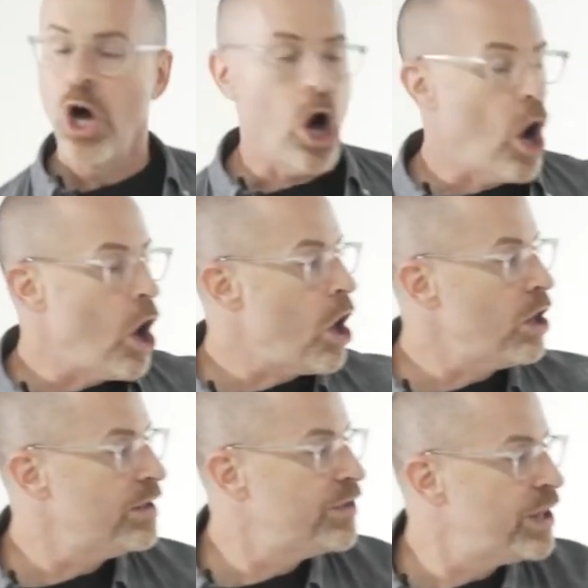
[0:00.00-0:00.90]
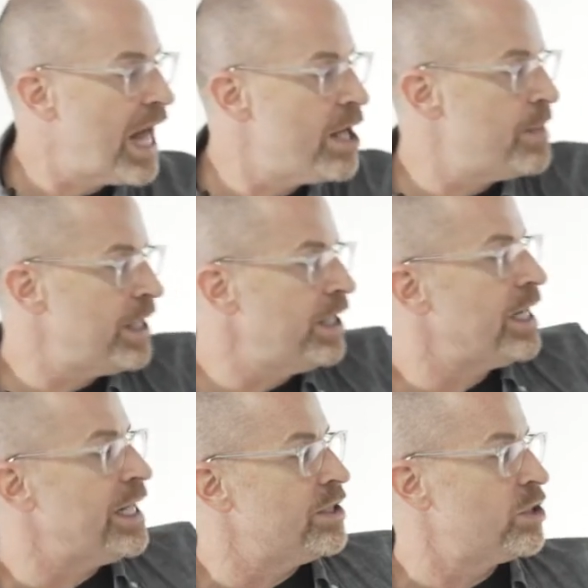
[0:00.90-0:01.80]
All of the
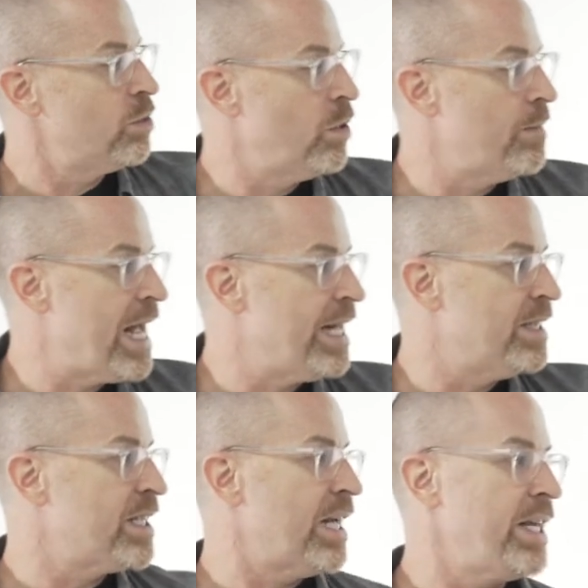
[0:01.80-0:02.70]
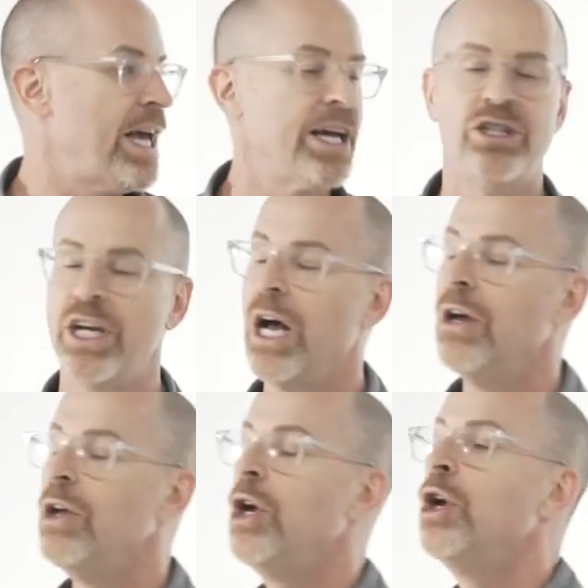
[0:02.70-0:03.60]
liabilities remain inside the eggshell.
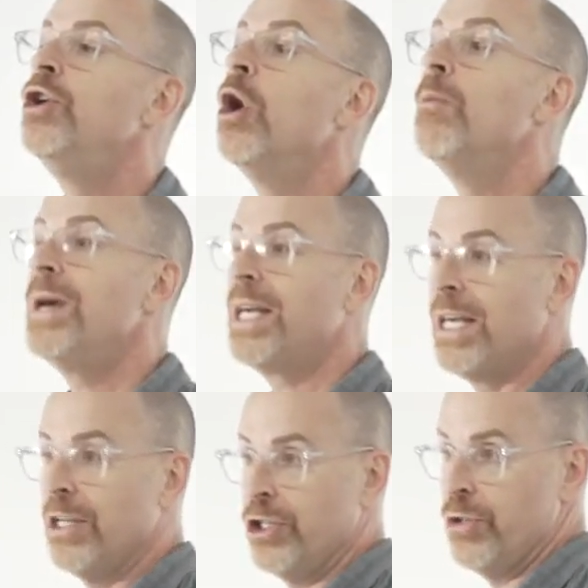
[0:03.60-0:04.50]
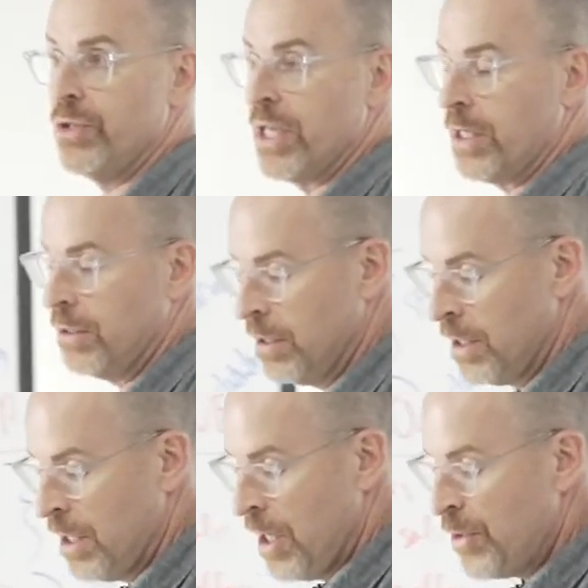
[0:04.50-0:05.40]
No picking and choosing.
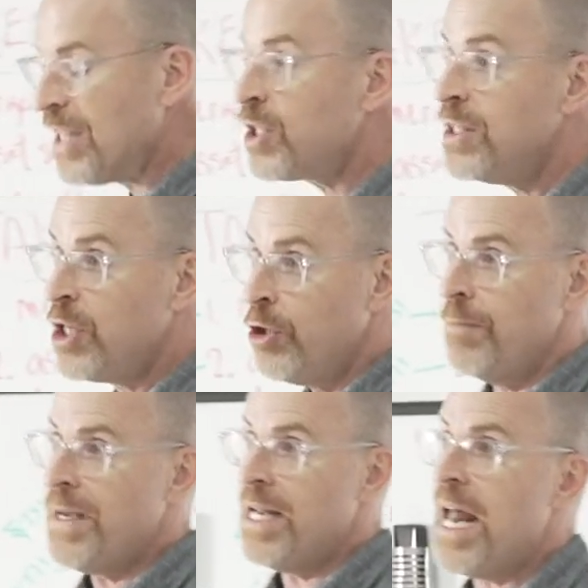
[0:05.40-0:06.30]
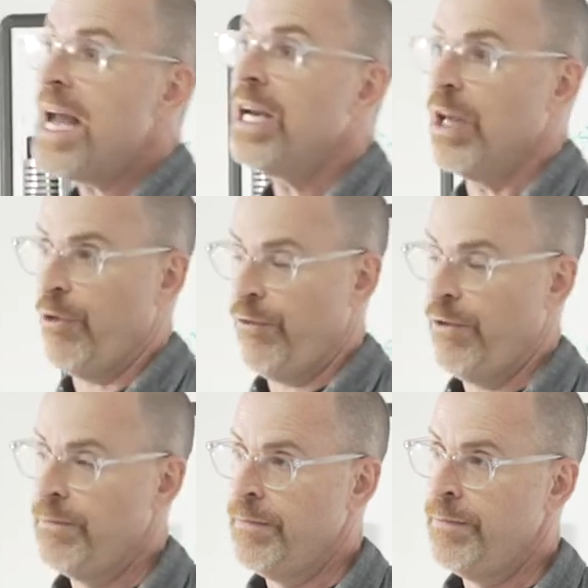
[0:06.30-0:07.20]
That's considered to be a negative
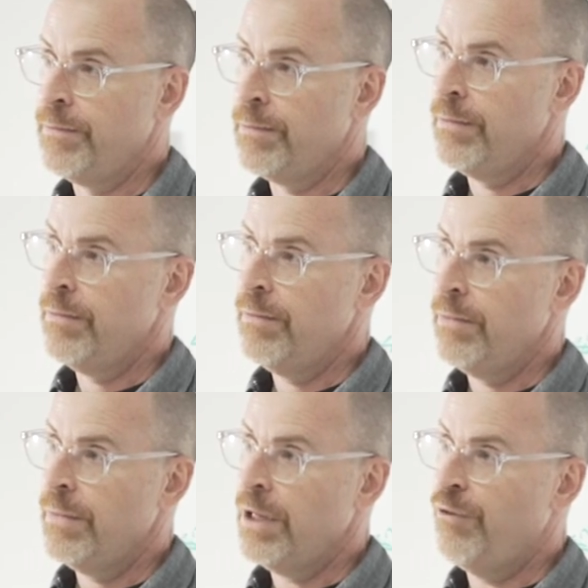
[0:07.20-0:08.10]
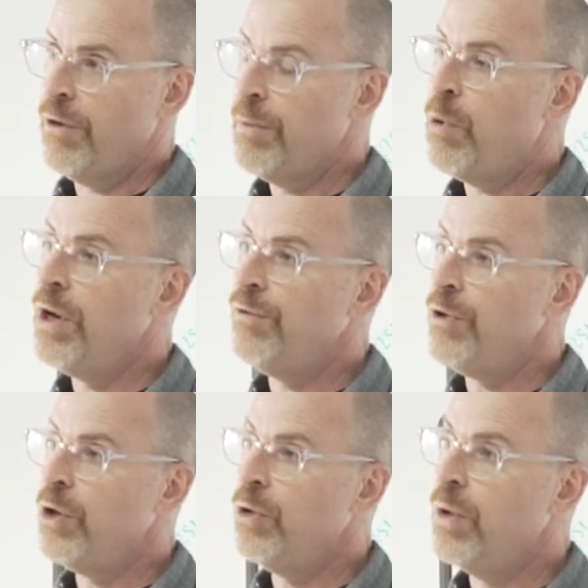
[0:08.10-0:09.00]
from the point of
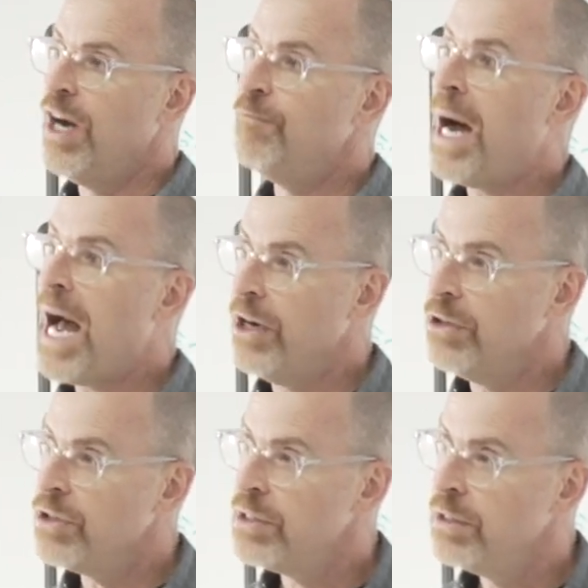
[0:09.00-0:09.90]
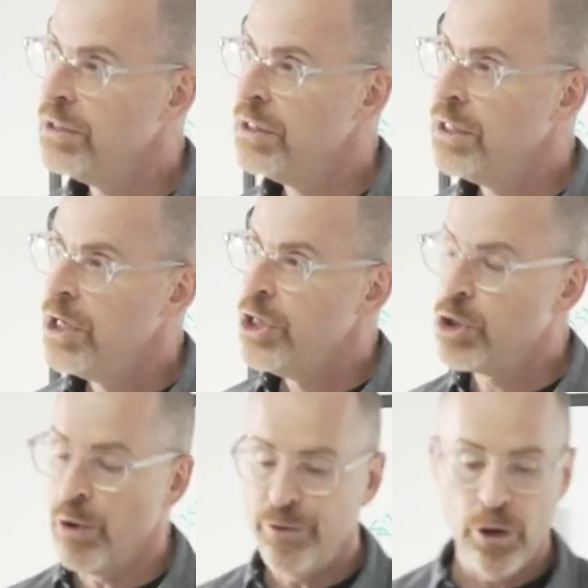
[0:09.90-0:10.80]
view of buyers.
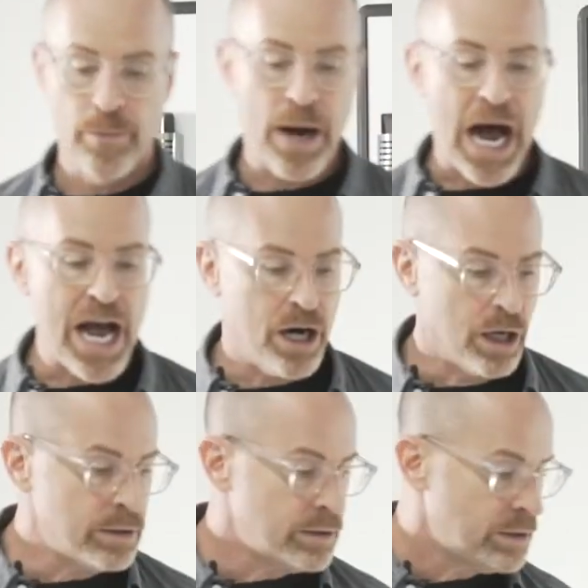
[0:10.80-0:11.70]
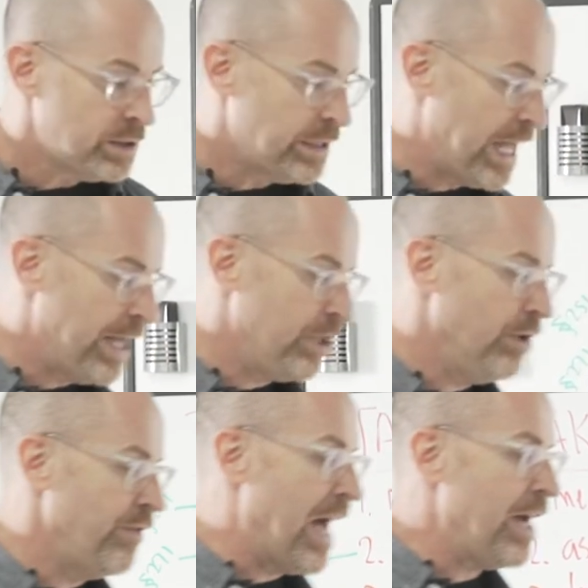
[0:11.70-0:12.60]
So if you're a buyer and you're
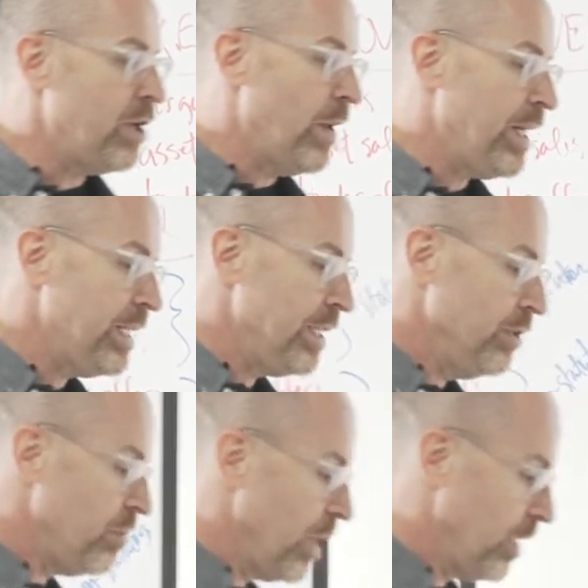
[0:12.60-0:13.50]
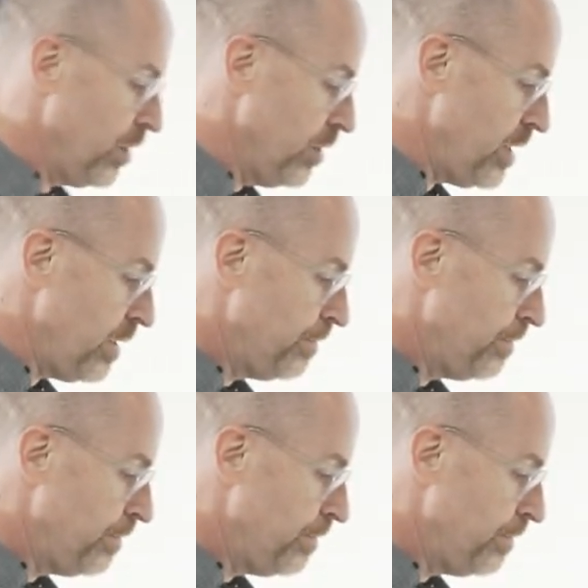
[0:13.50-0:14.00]
evaluating deal structures,